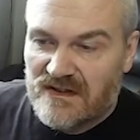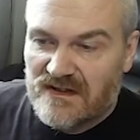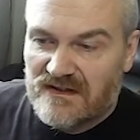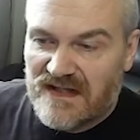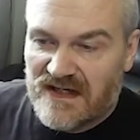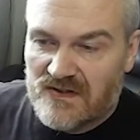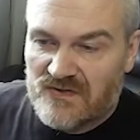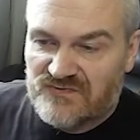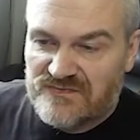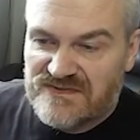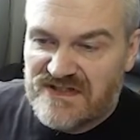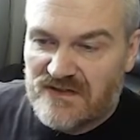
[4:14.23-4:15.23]
That goes
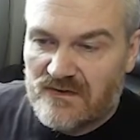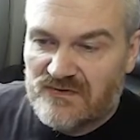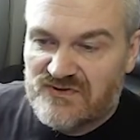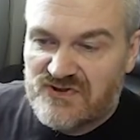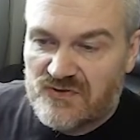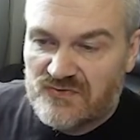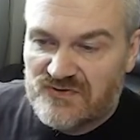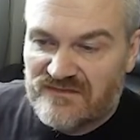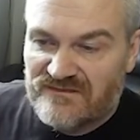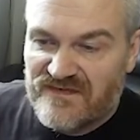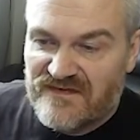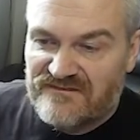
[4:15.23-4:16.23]
from 0 to
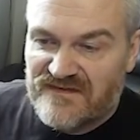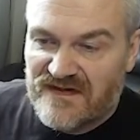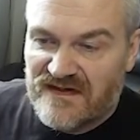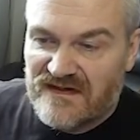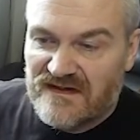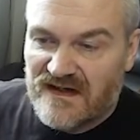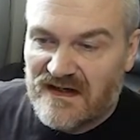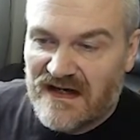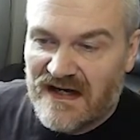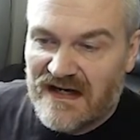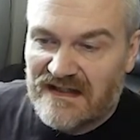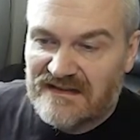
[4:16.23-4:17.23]
250,
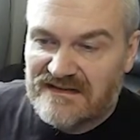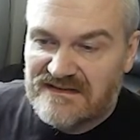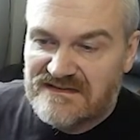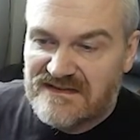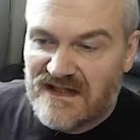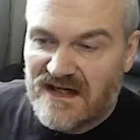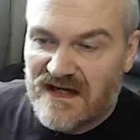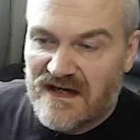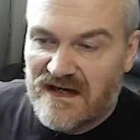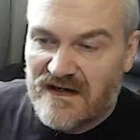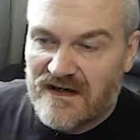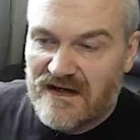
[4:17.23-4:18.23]
and
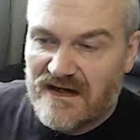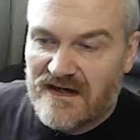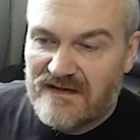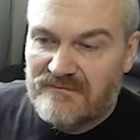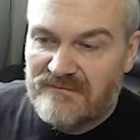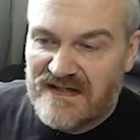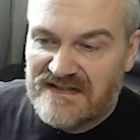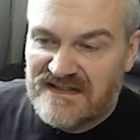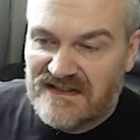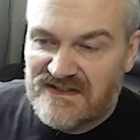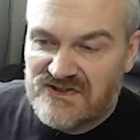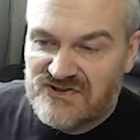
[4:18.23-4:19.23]

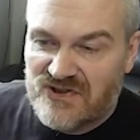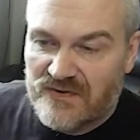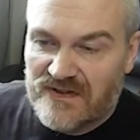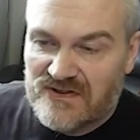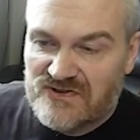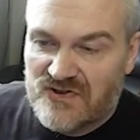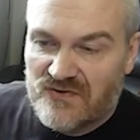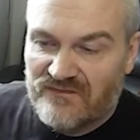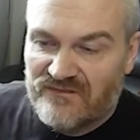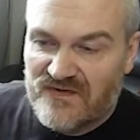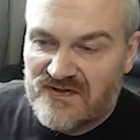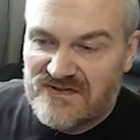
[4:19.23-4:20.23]
basically showing
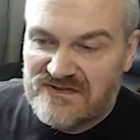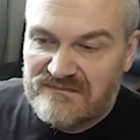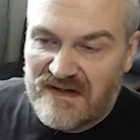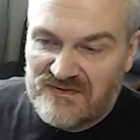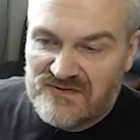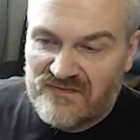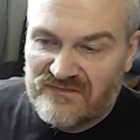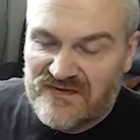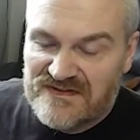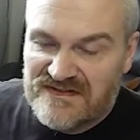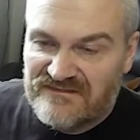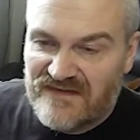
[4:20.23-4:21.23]
about
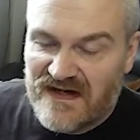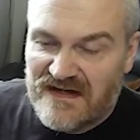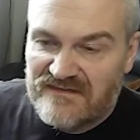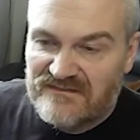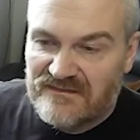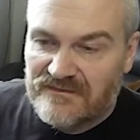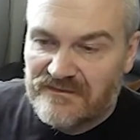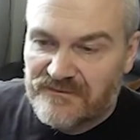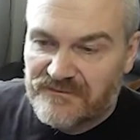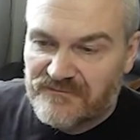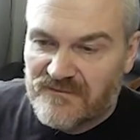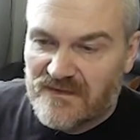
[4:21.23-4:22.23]
235.
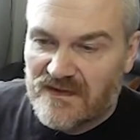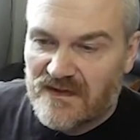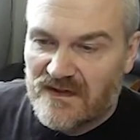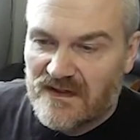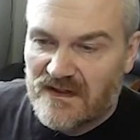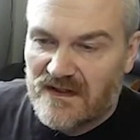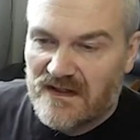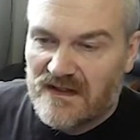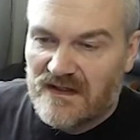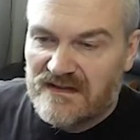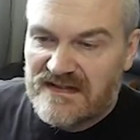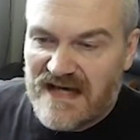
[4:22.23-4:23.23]

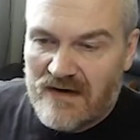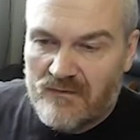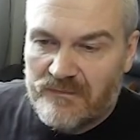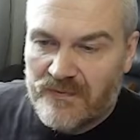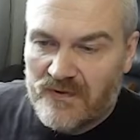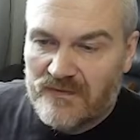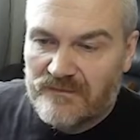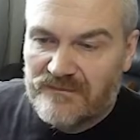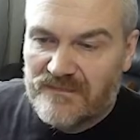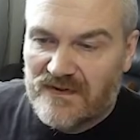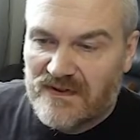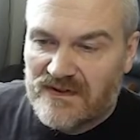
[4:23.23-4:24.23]
The output
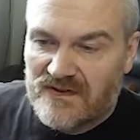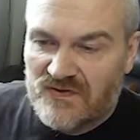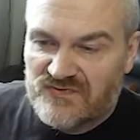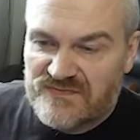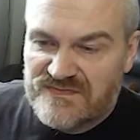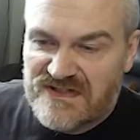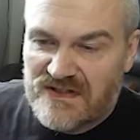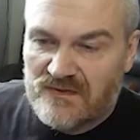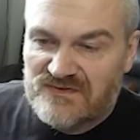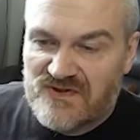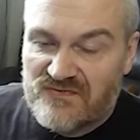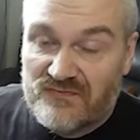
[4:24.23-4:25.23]
goes from 0
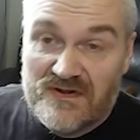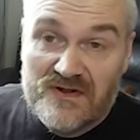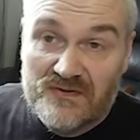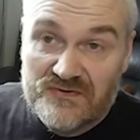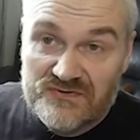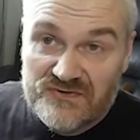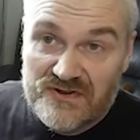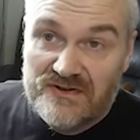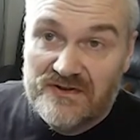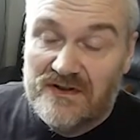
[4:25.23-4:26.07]
to 300,